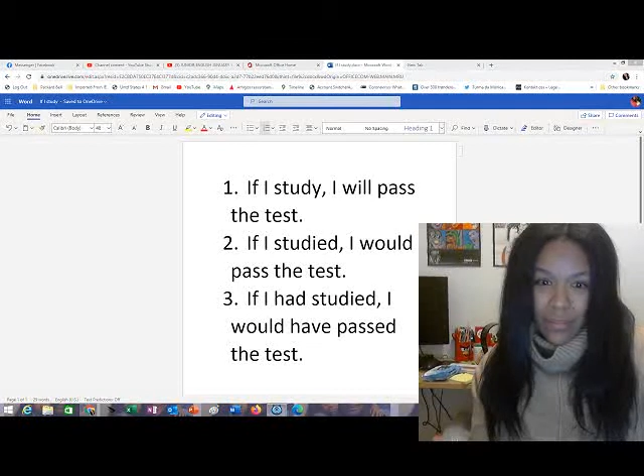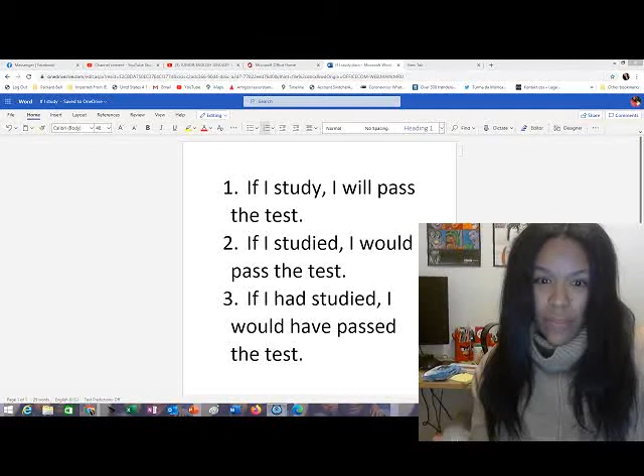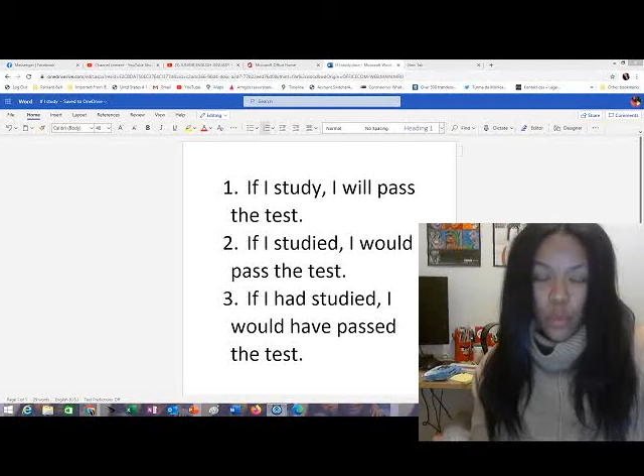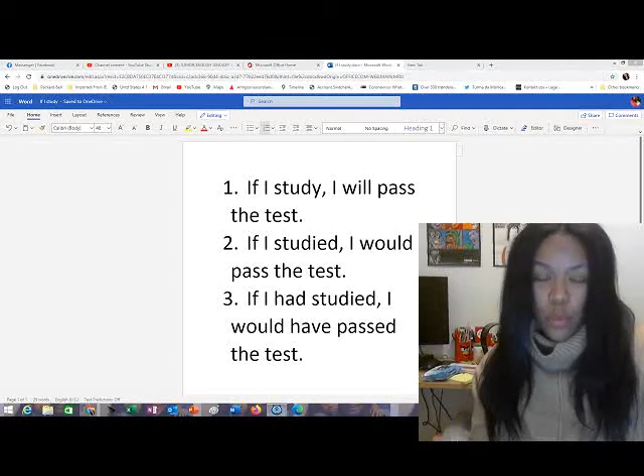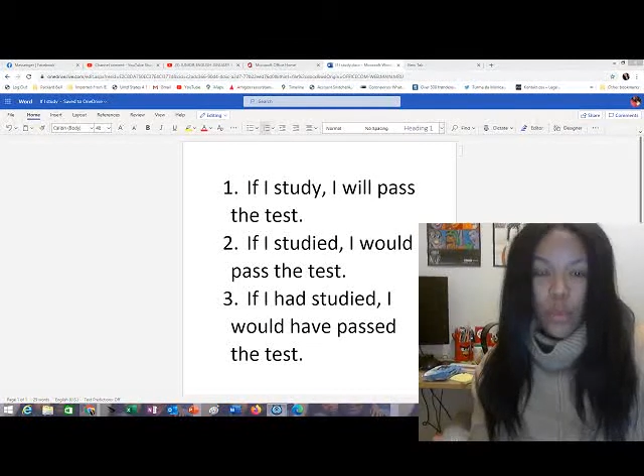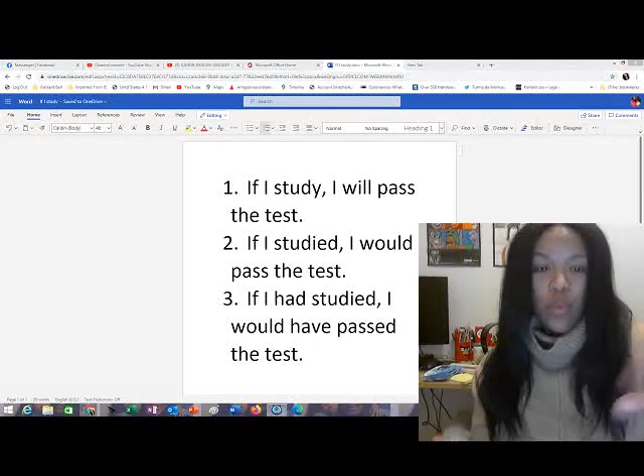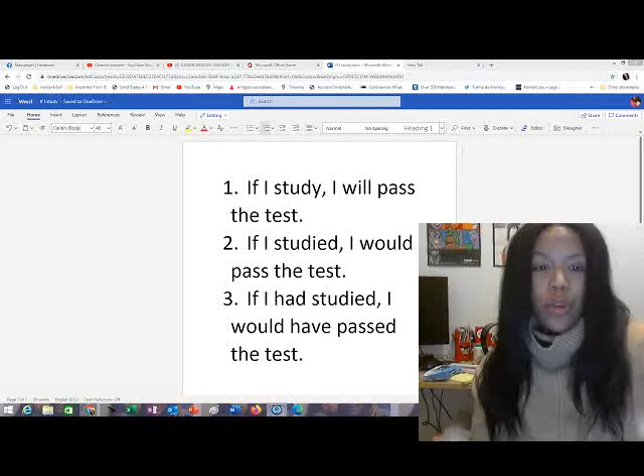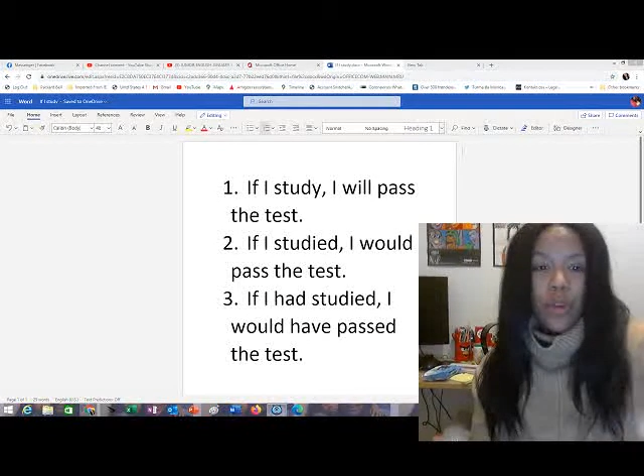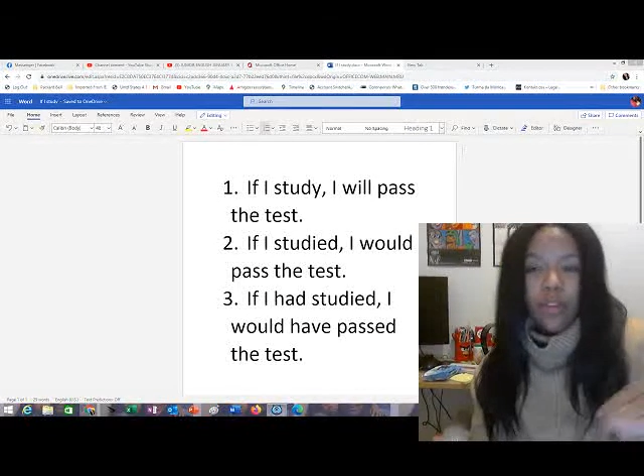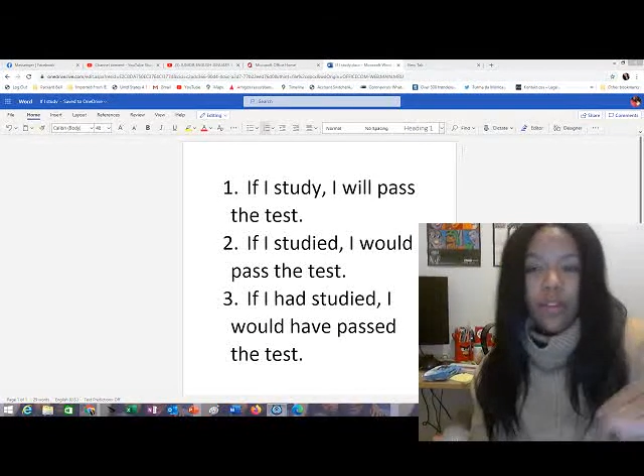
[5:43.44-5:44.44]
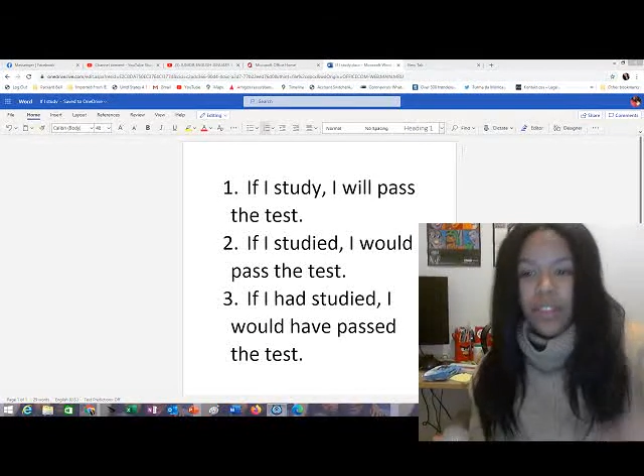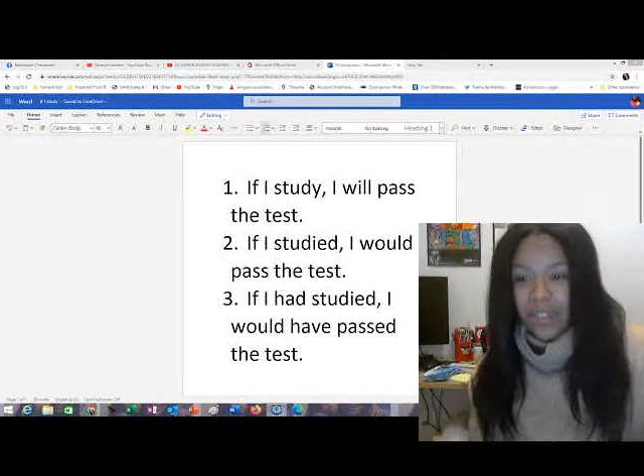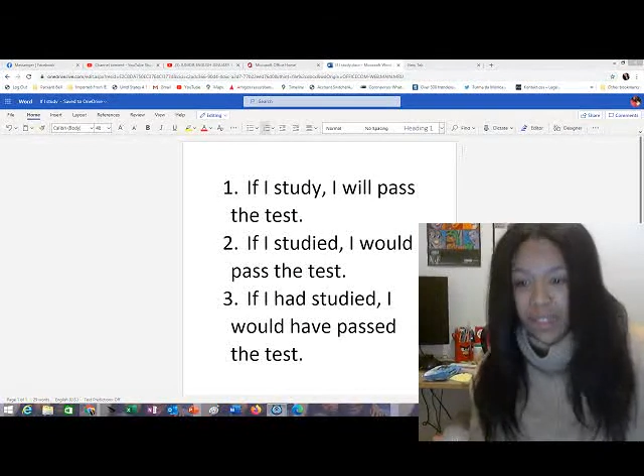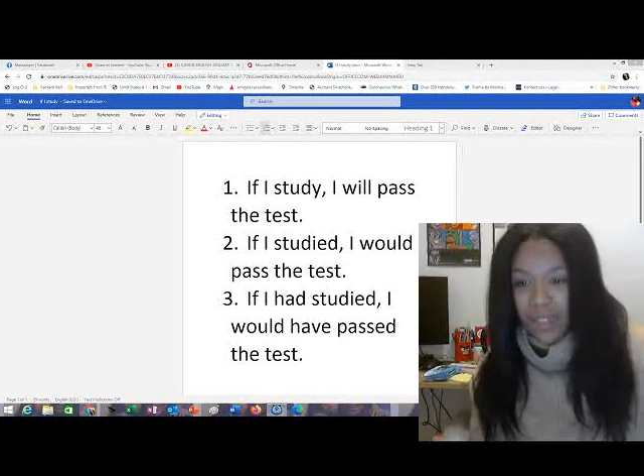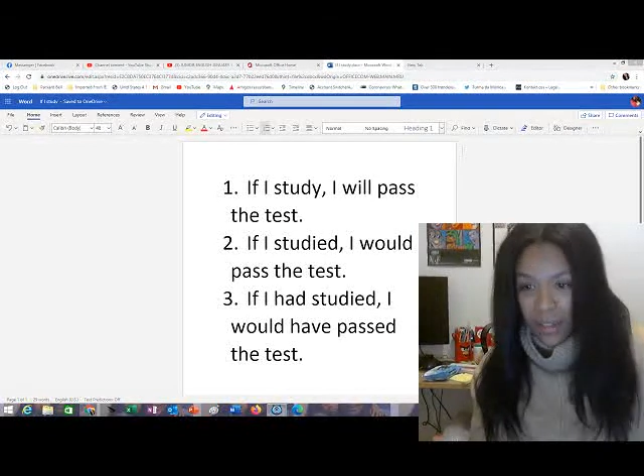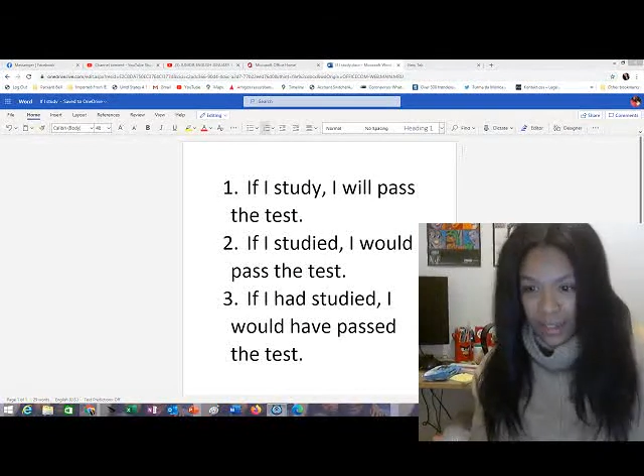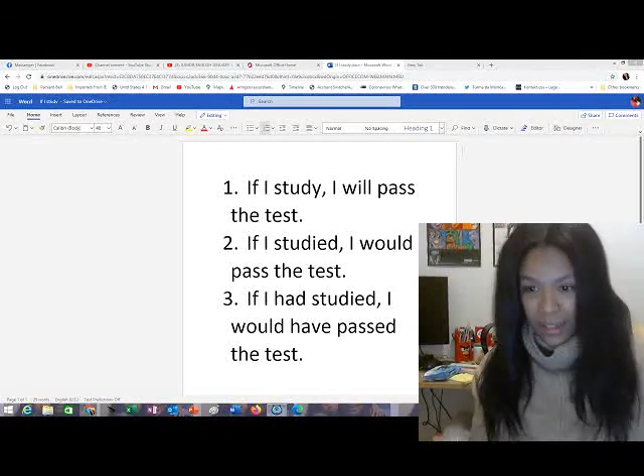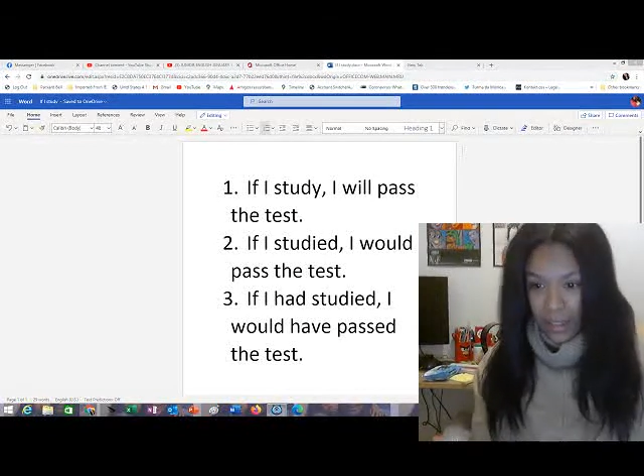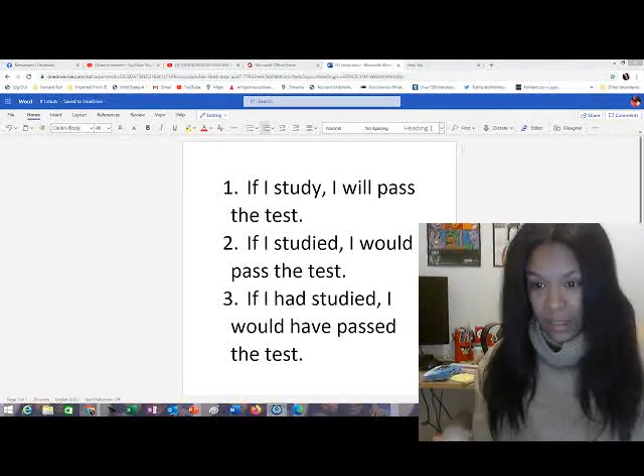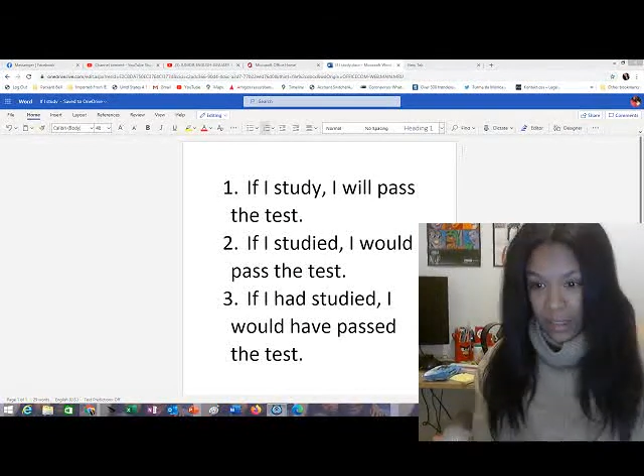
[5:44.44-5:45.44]
Which one of these
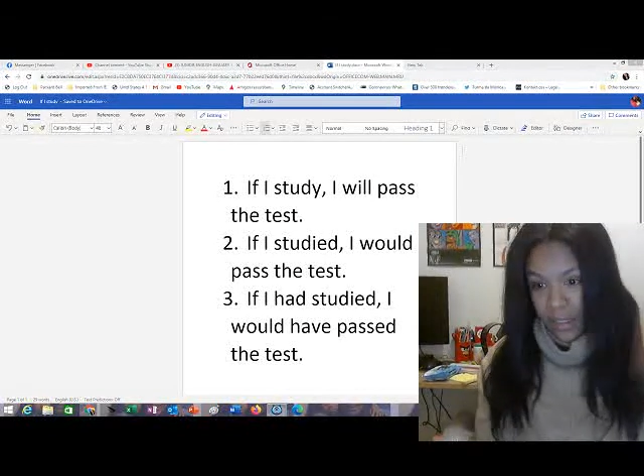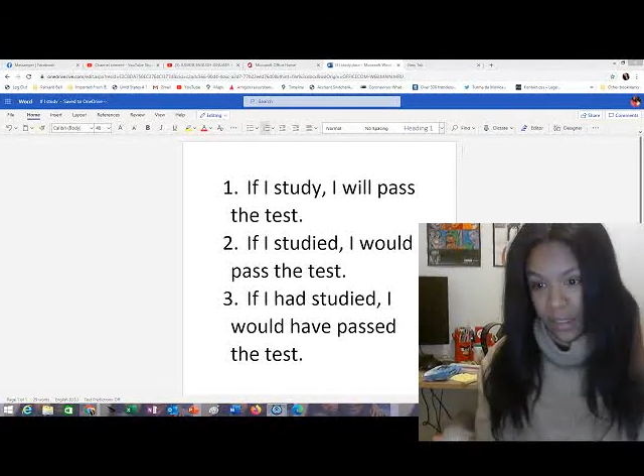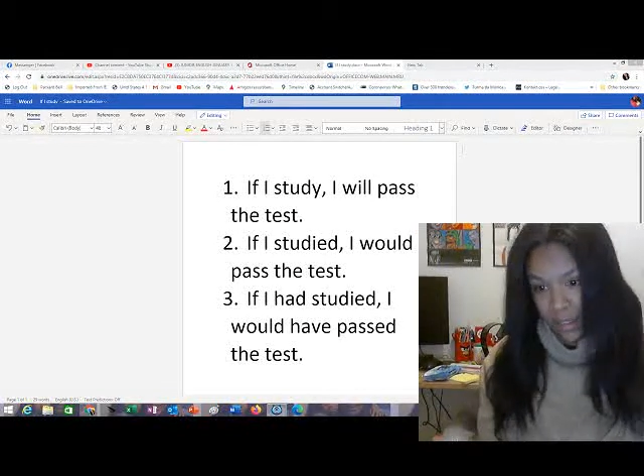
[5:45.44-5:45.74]
sentences